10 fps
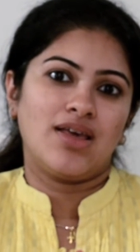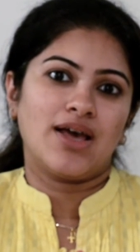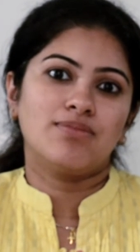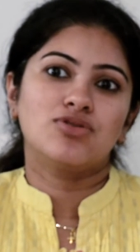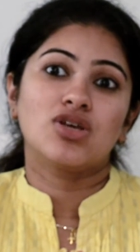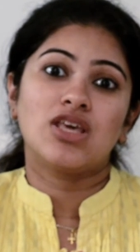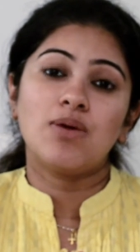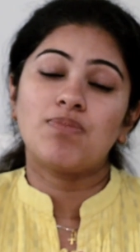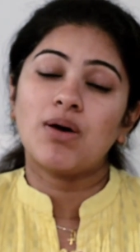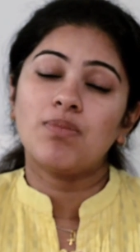Yeah, so
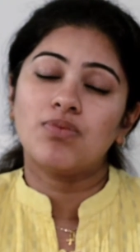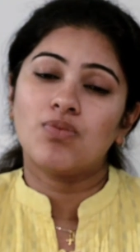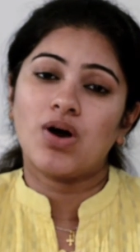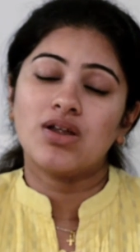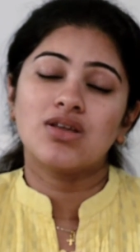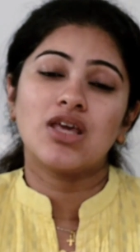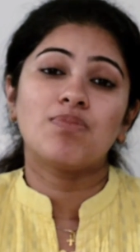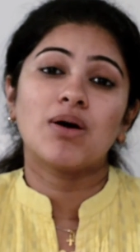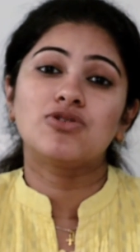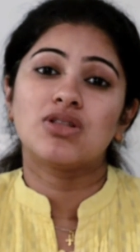keep
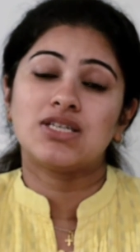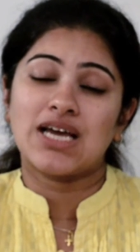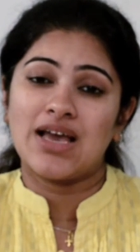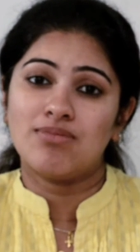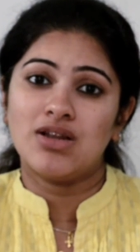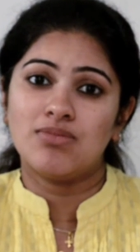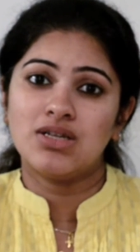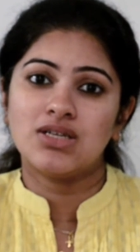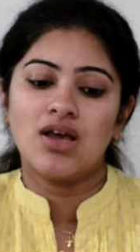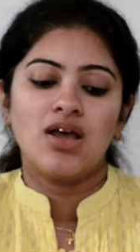up to the time
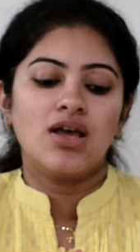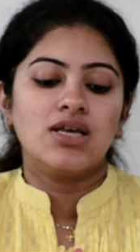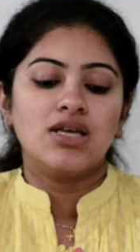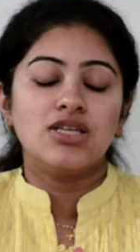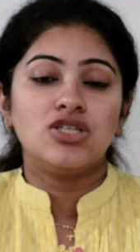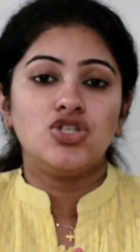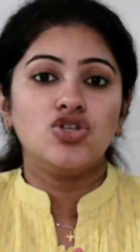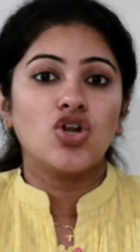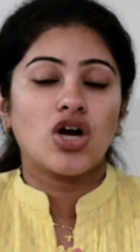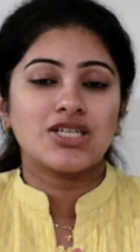limit.
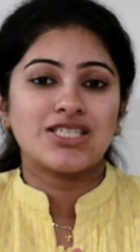Do not